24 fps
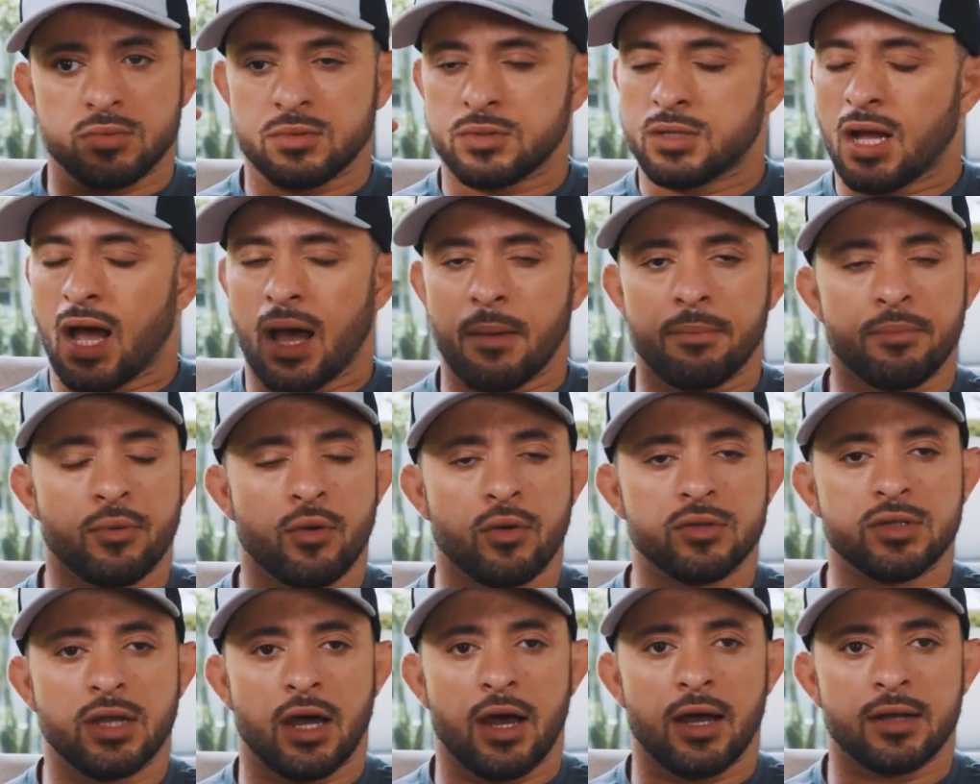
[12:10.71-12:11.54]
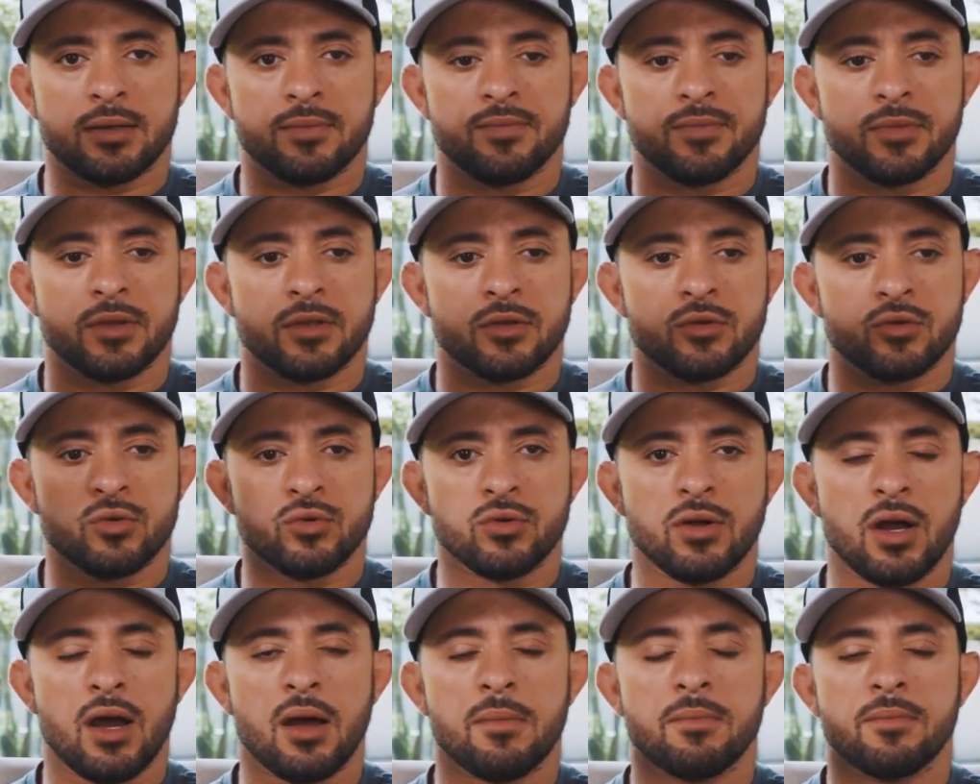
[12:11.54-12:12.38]
top Bulldog,
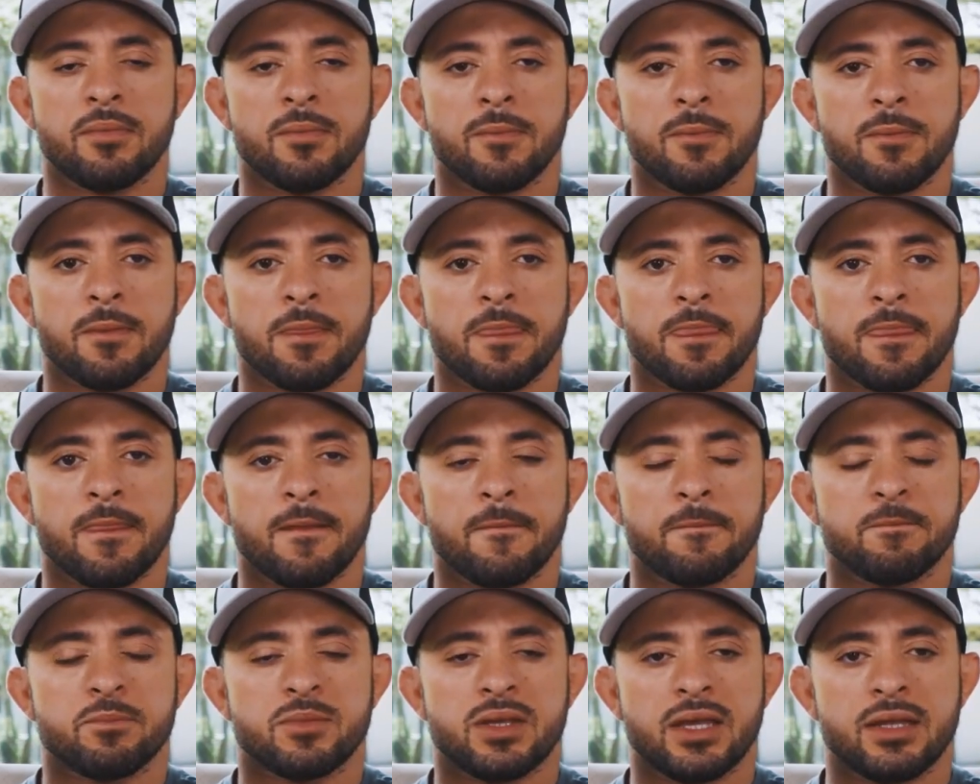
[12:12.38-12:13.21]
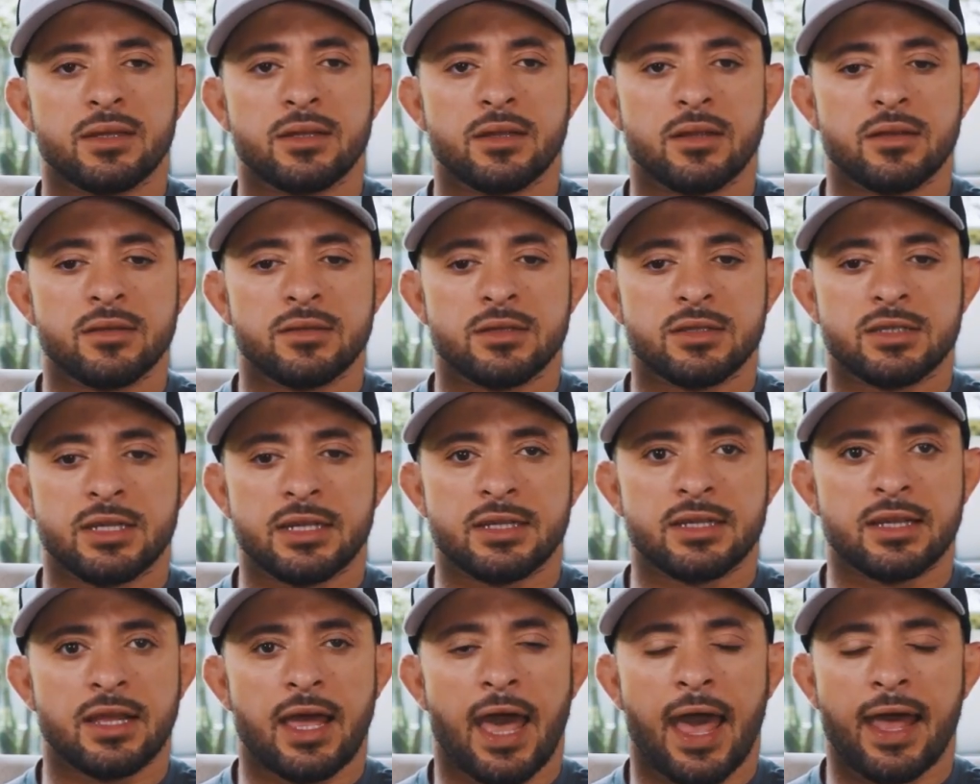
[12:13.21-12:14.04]
grew up,
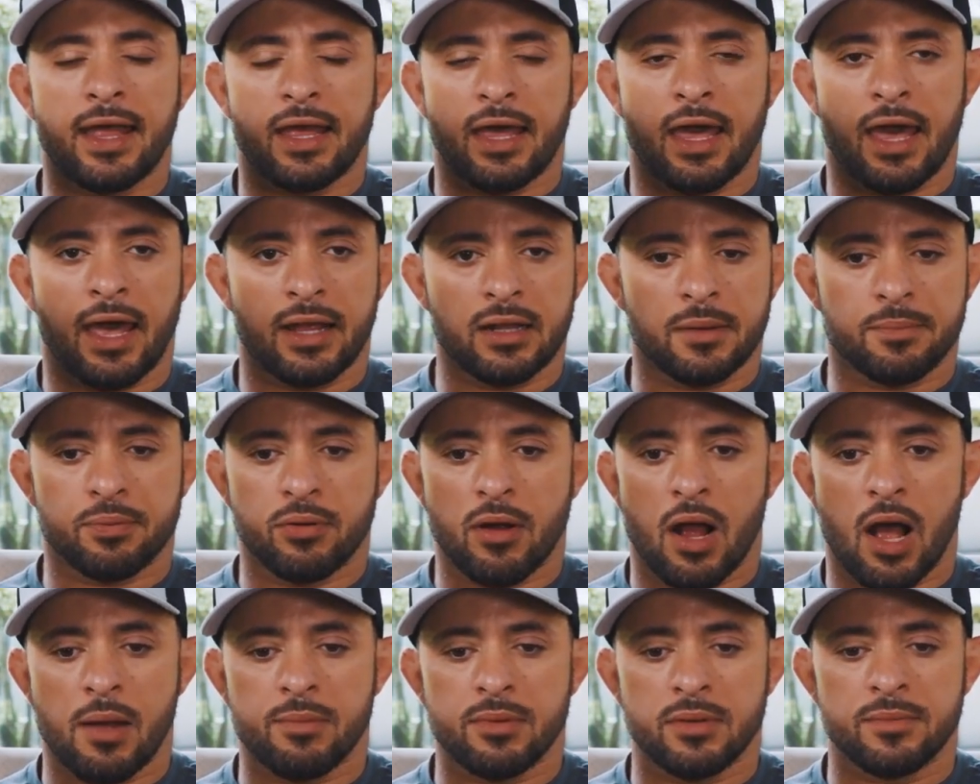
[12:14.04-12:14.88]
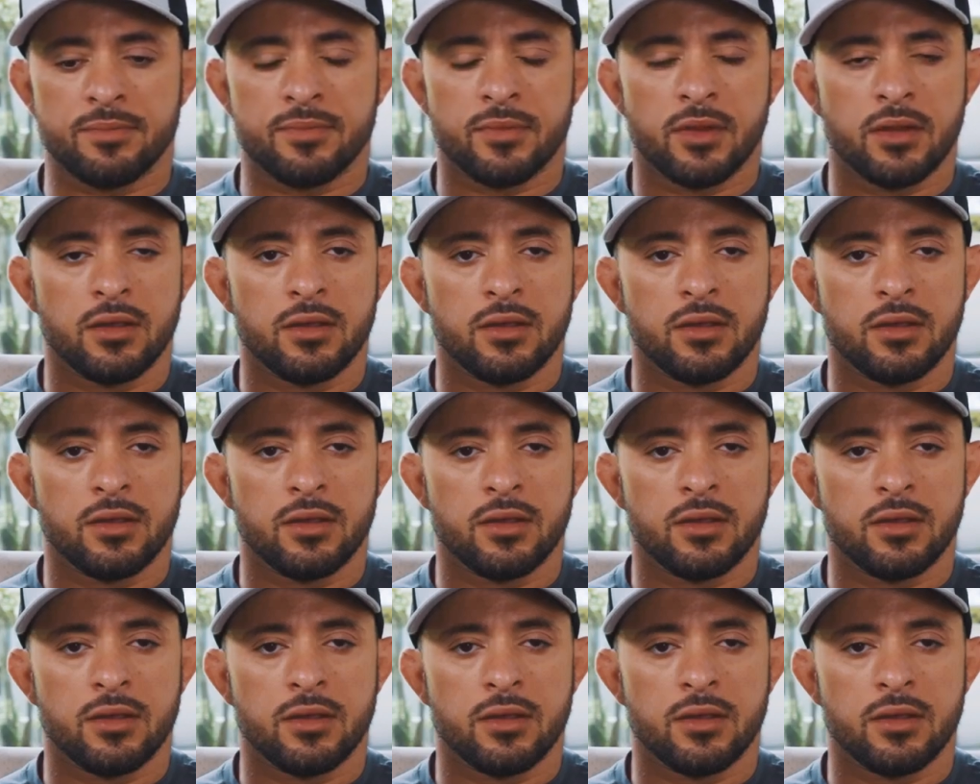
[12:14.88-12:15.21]
had a problem,